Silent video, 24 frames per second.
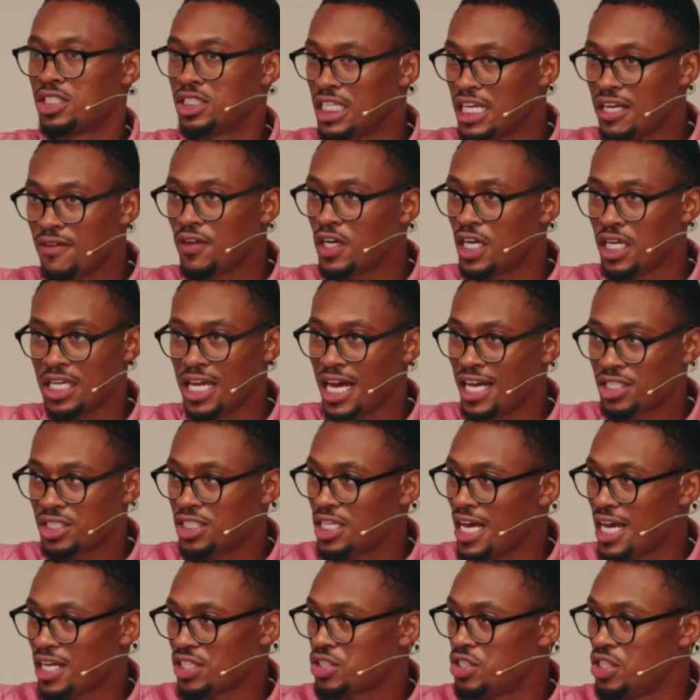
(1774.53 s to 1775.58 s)
Is Stephen a
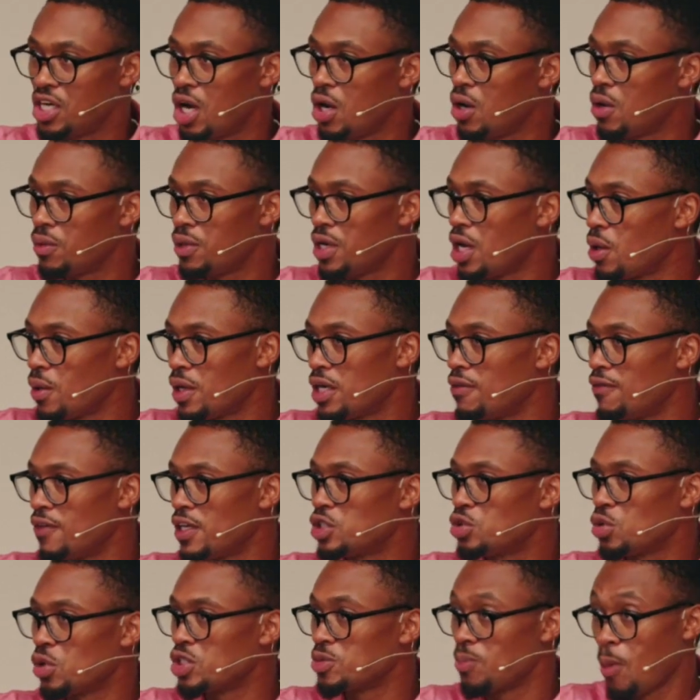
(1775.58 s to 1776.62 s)
yes, yes, no, no
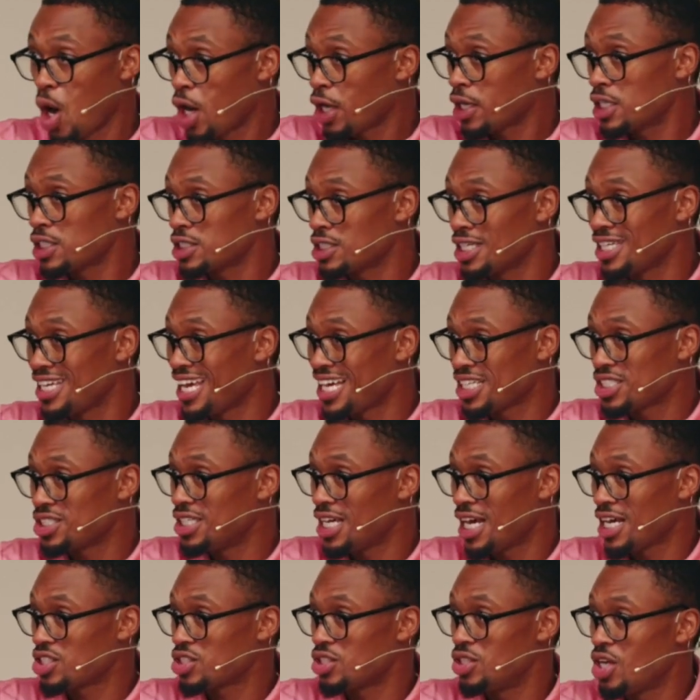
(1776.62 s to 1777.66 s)
individual? Is Marcus a
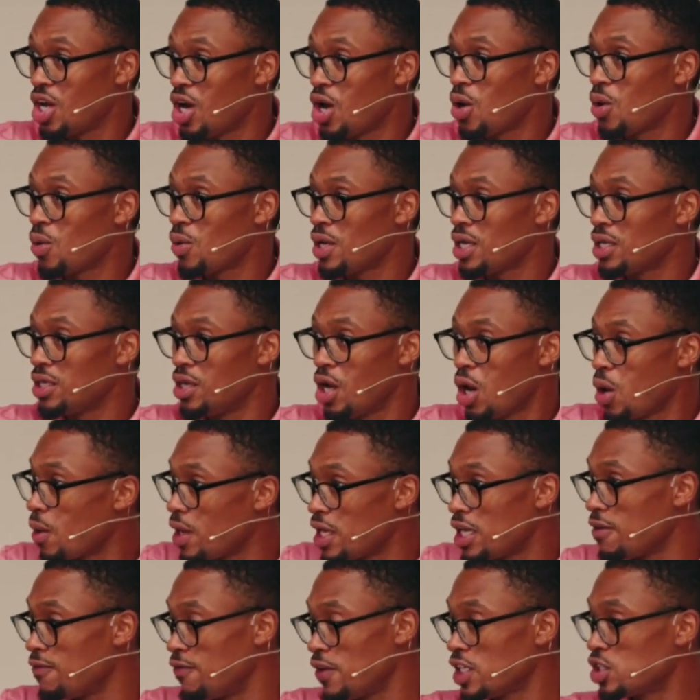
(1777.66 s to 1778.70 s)
yes, yes, no,
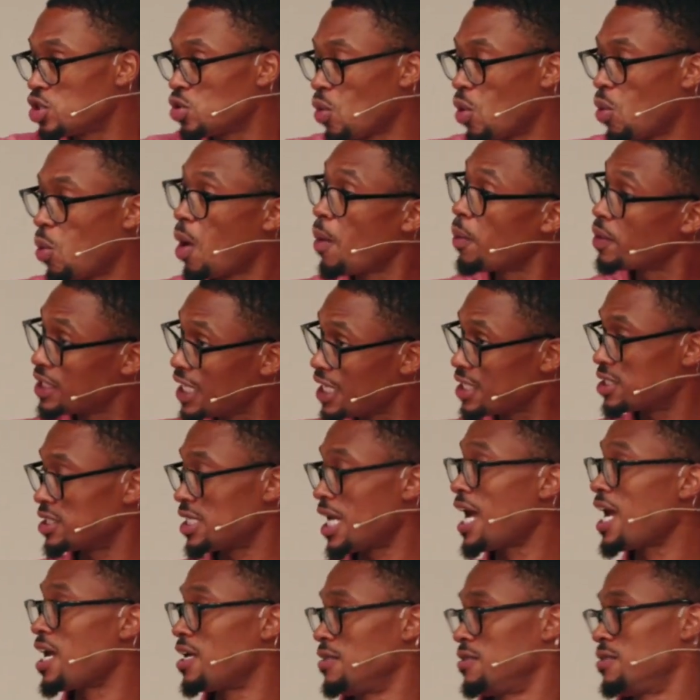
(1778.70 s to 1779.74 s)
no individual? What would
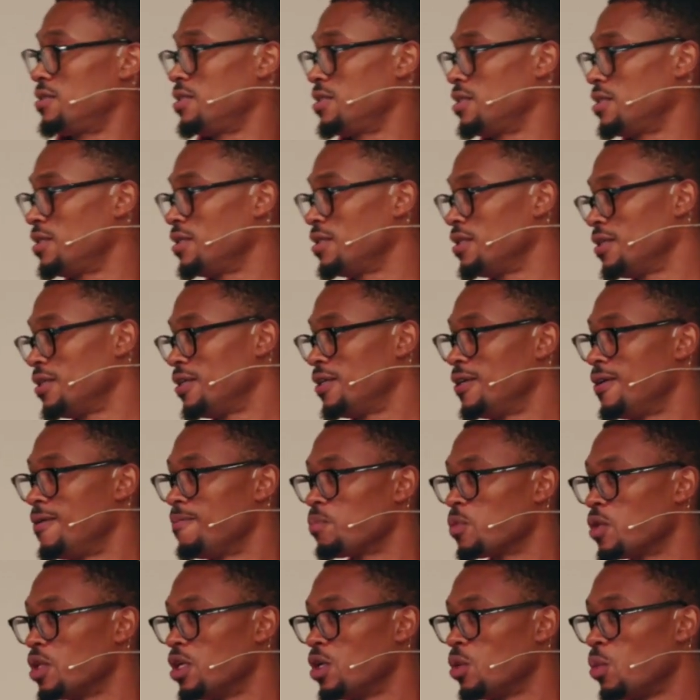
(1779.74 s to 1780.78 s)
they say?
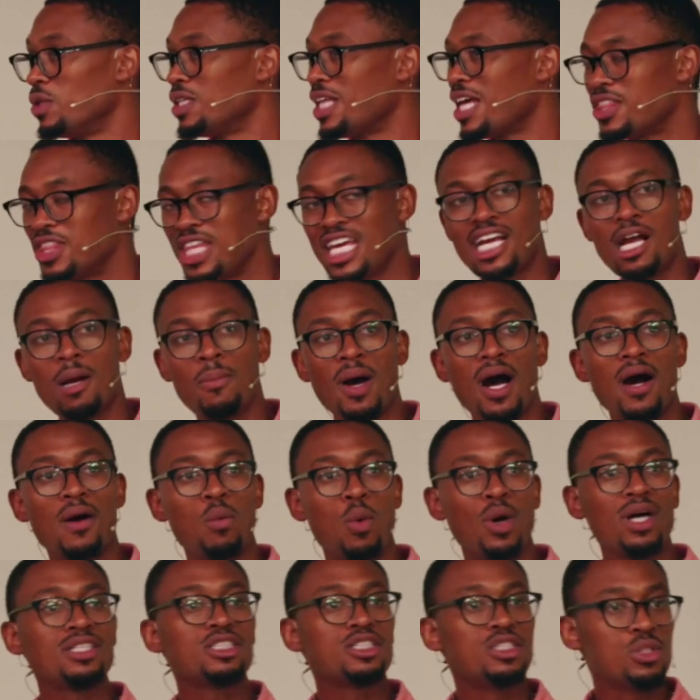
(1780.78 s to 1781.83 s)
When they think
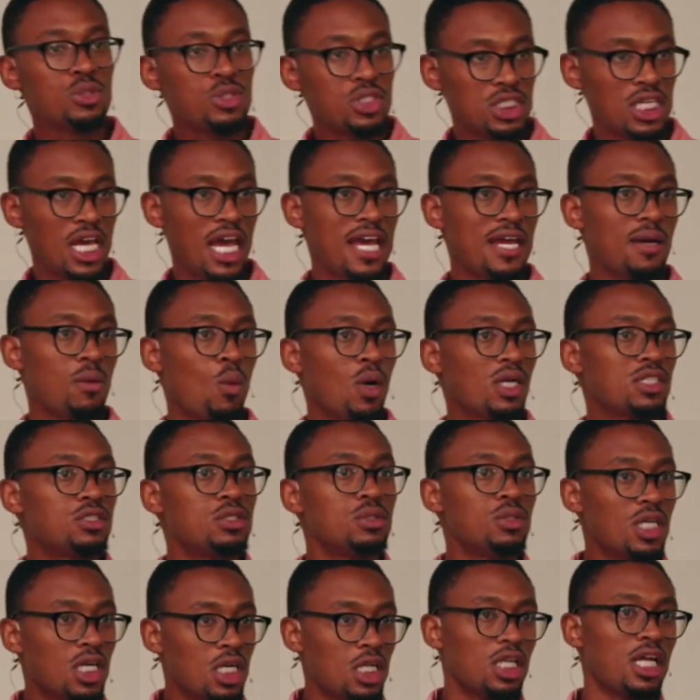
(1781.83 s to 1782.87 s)
about what you say and
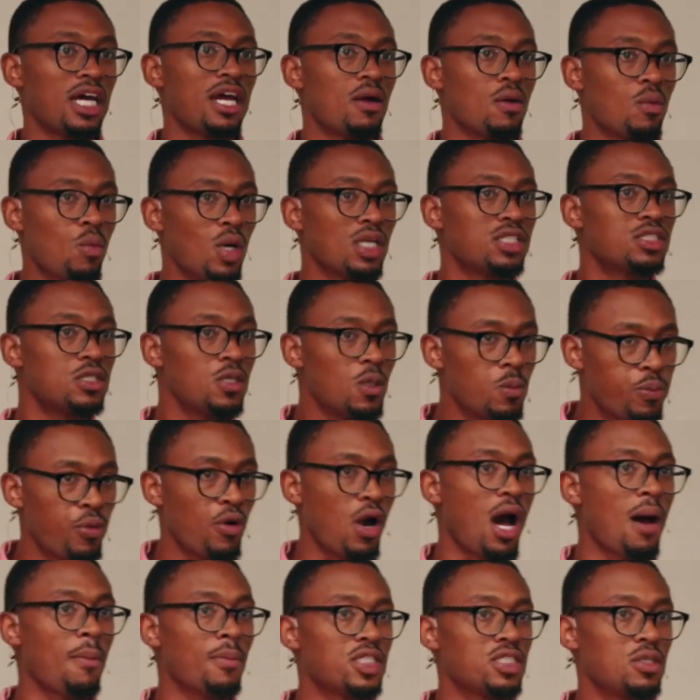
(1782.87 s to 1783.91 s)
what you declare and what
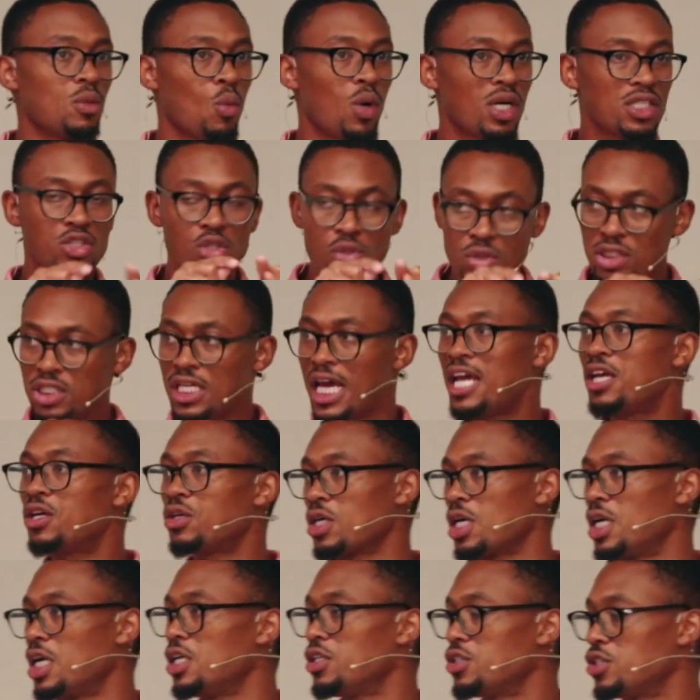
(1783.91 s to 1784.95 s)
you promise and what you
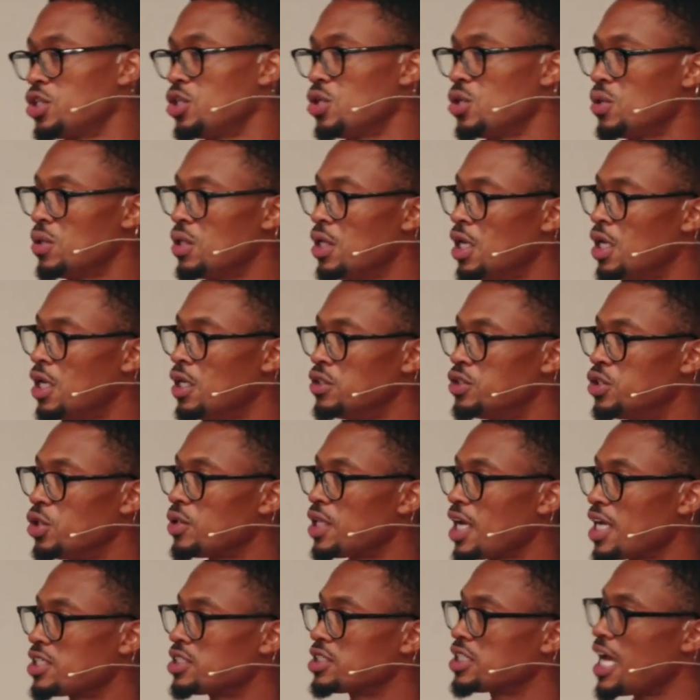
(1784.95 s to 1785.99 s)
say you're going to do,
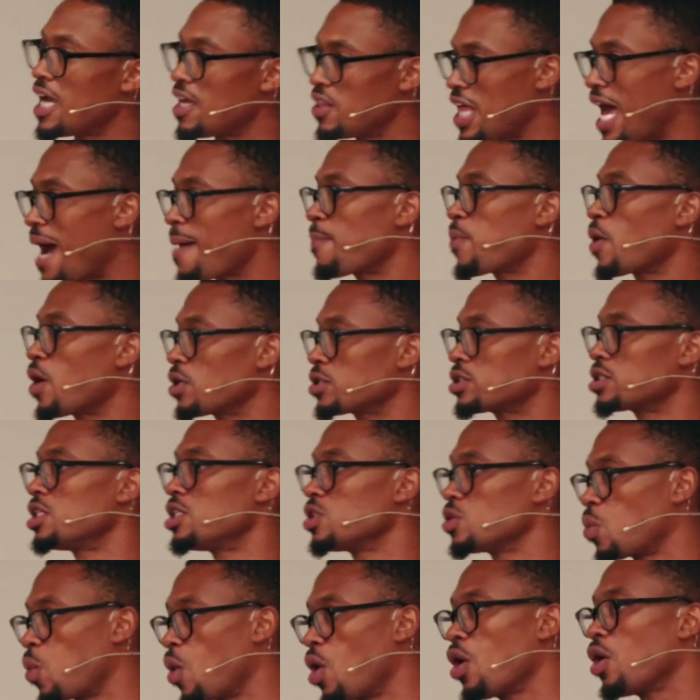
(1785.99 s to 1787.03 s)
do they say that
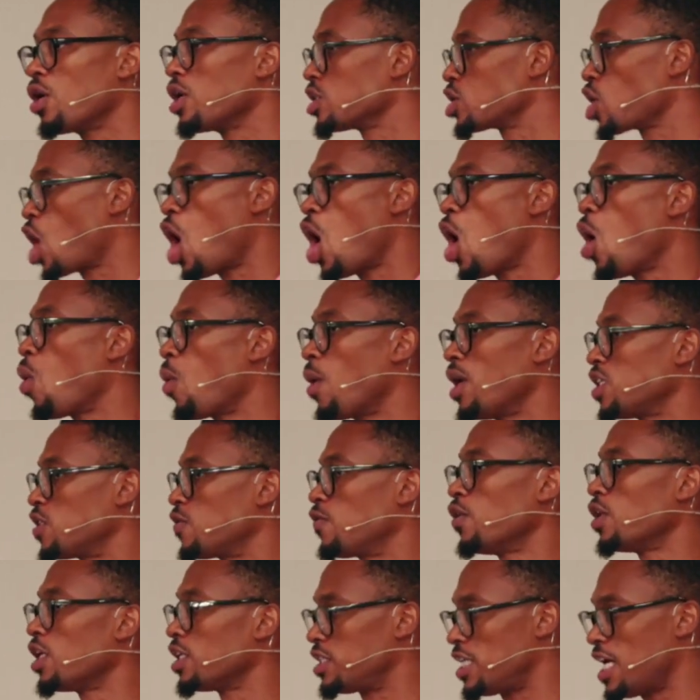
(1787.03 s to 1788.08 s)
person's word is
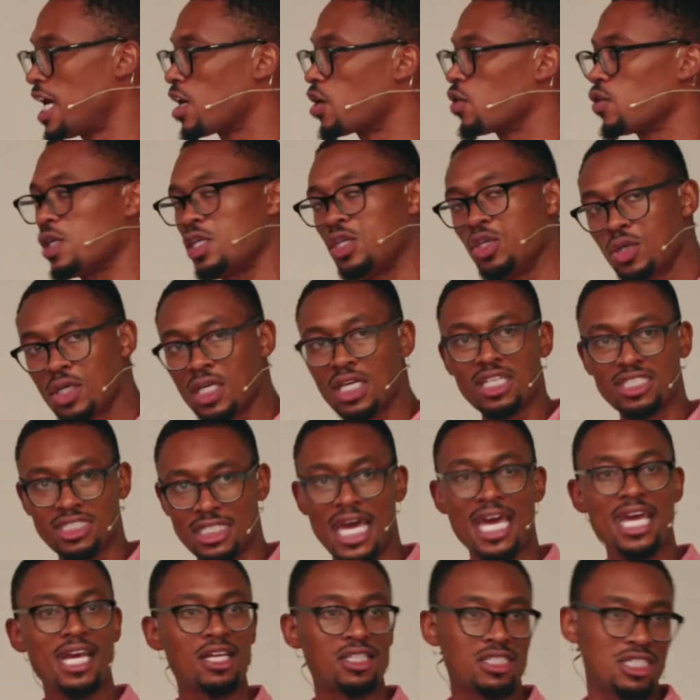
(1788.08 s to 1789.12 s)
always full of integrity? You
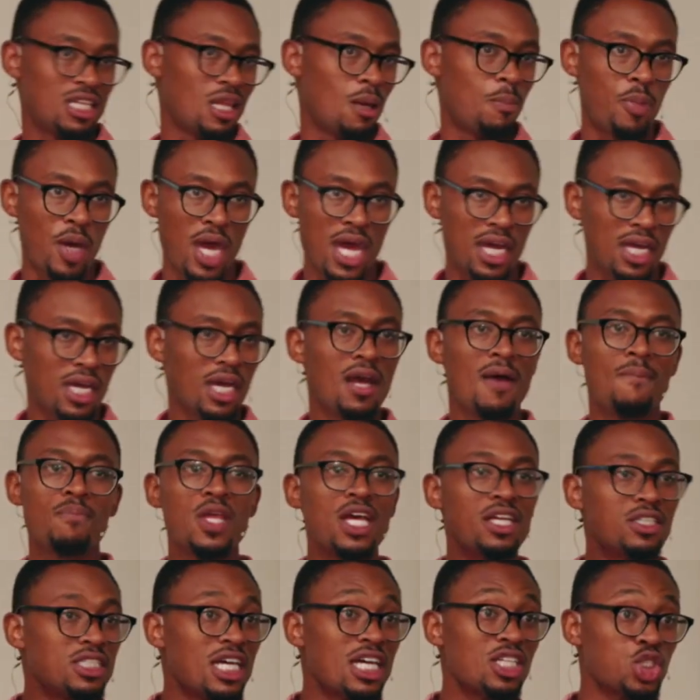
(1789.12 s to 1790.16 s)
can take it to the bank.
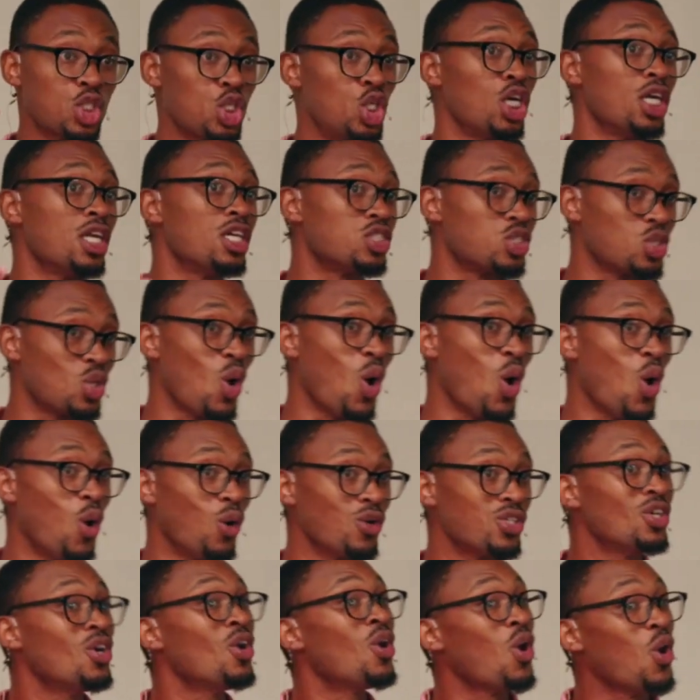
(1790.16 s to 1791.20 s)
It's as good as
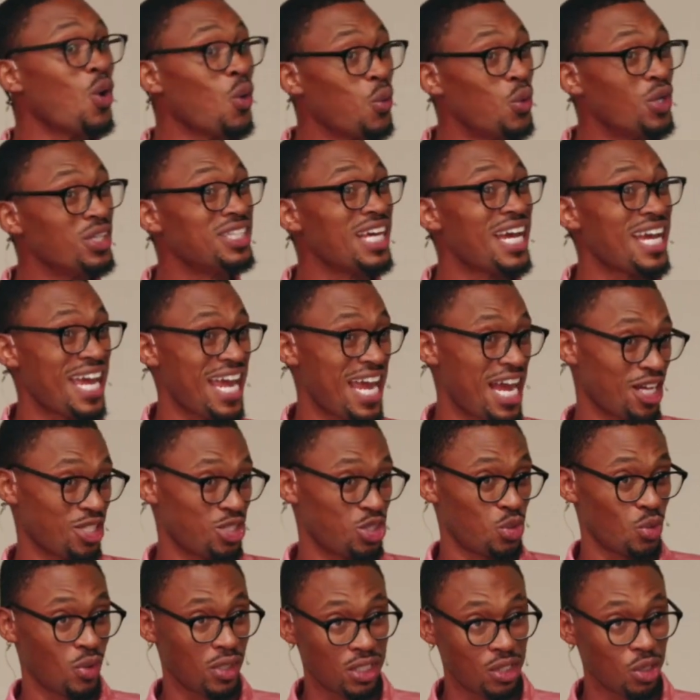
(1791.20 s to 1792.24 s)
gold. Or would they
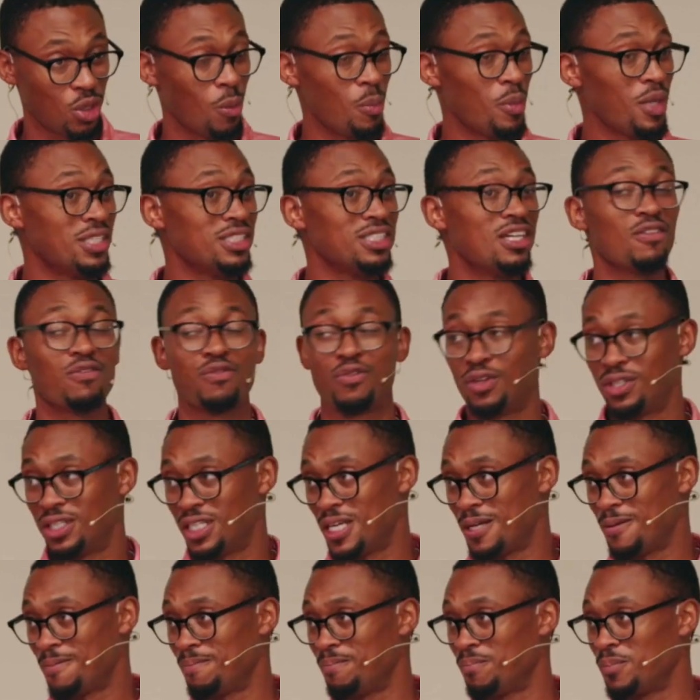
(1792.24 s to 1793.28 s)
answer a little bit
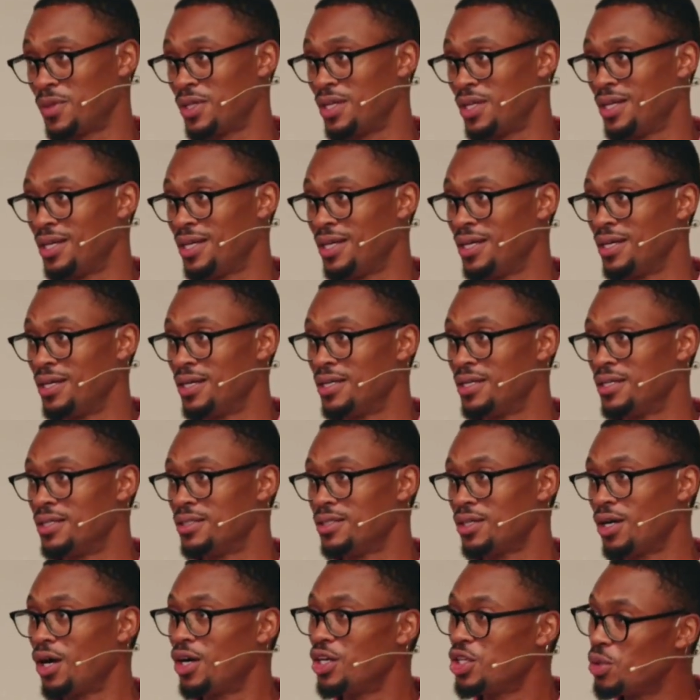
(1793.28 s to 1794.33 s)
differently?
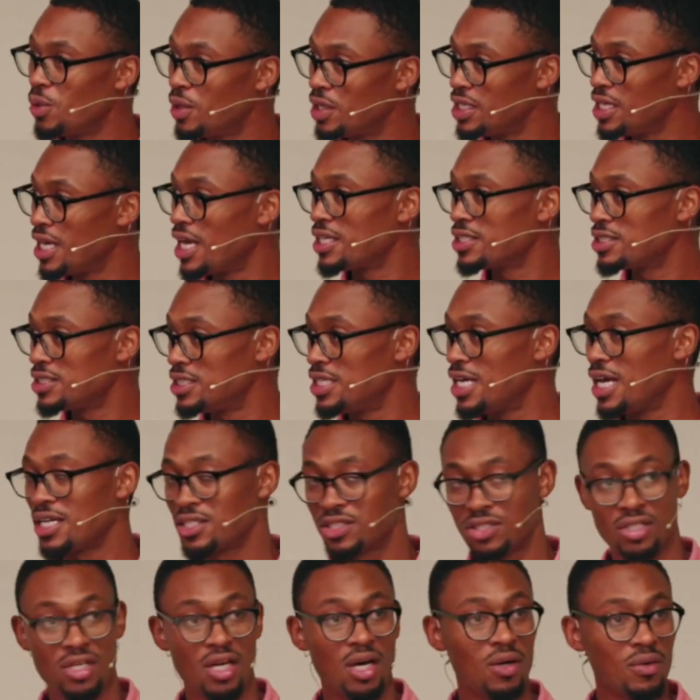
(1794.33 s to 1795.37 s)
Are you a yes,
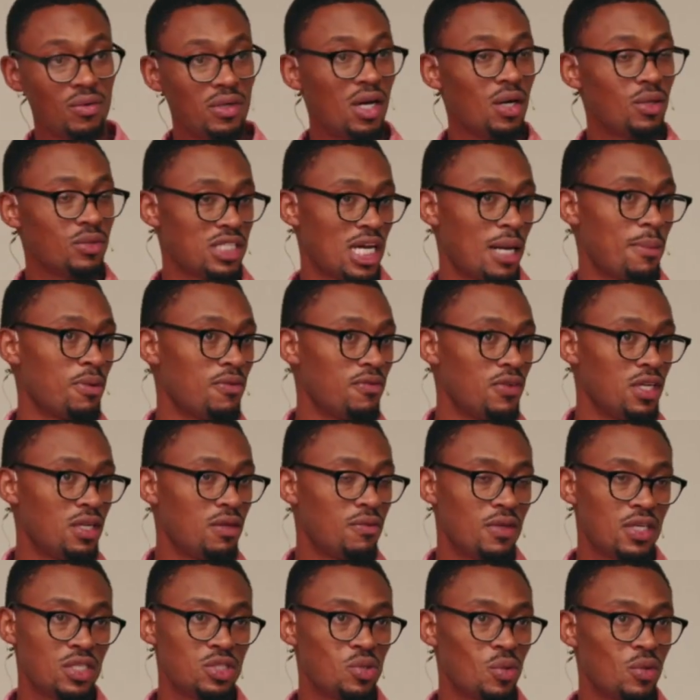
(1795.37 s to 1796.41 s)
yes, no, no type
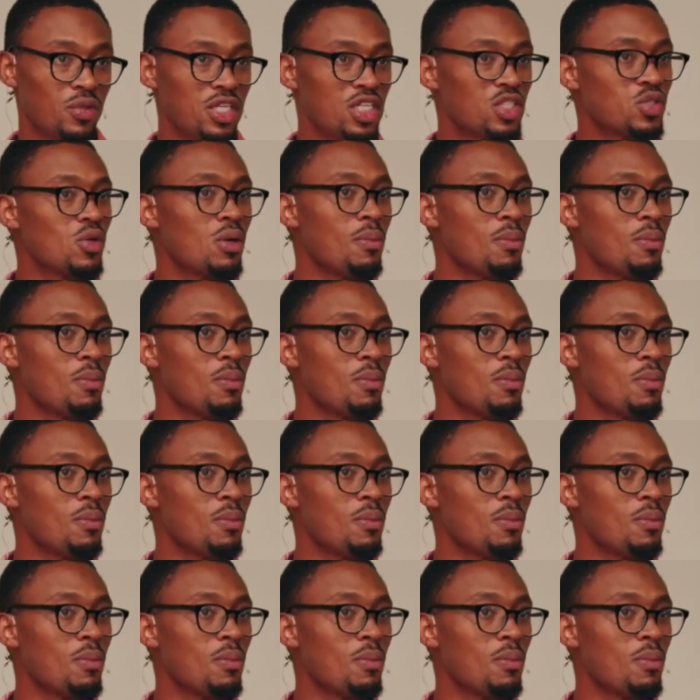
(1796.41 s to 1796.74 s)
of individual?